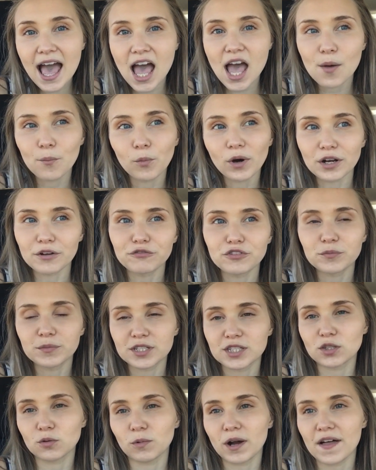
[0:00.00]
and one of them
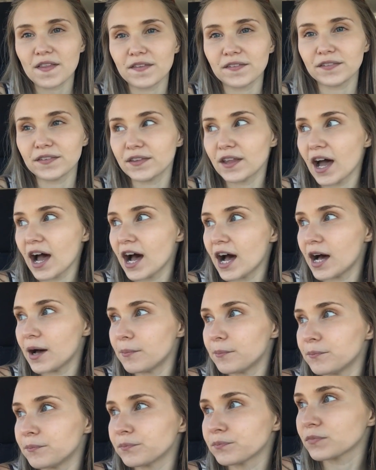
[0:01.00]
is the one
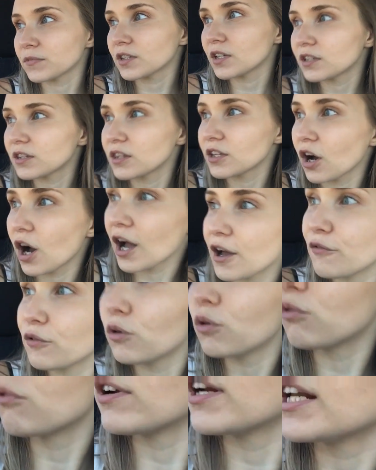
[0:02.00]
that I've
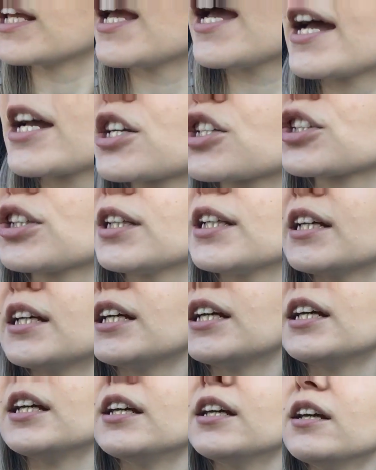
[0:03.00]
already
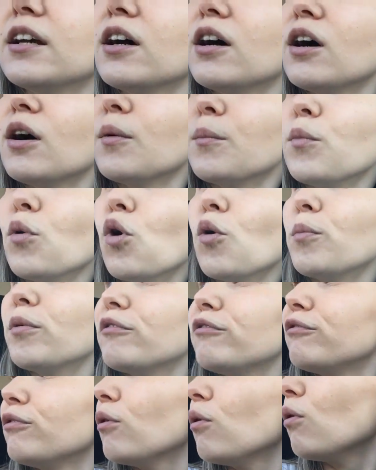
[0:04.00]
actually bought
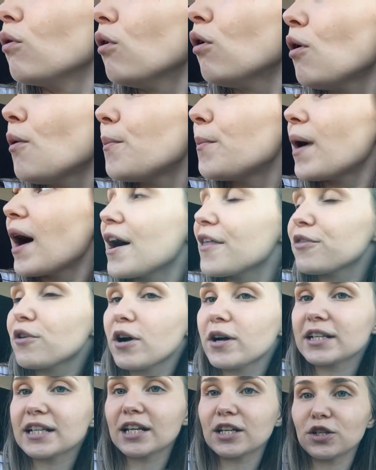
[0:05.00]
before, but I
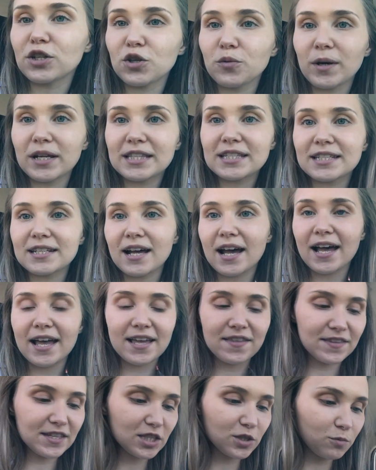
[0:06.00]
thought I'd get a new one today,
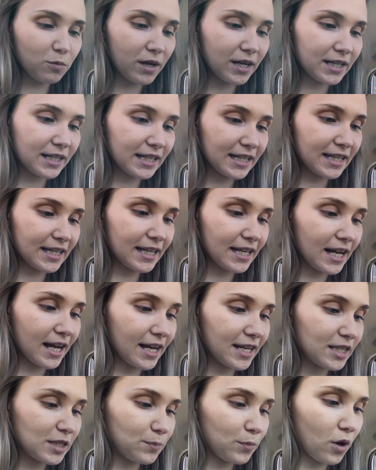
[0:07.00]
and this one here
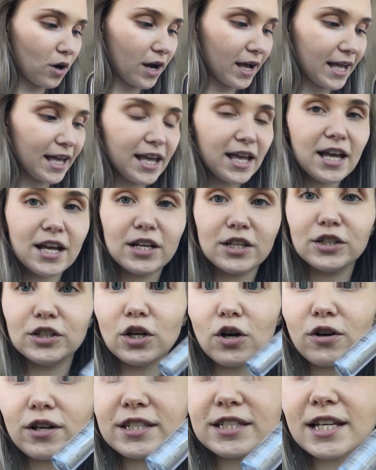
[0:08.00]
is by
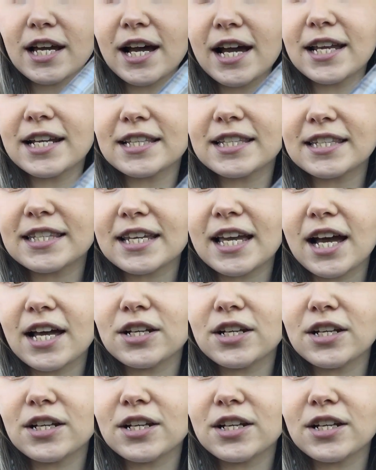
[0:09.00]
Anoxa, and it's the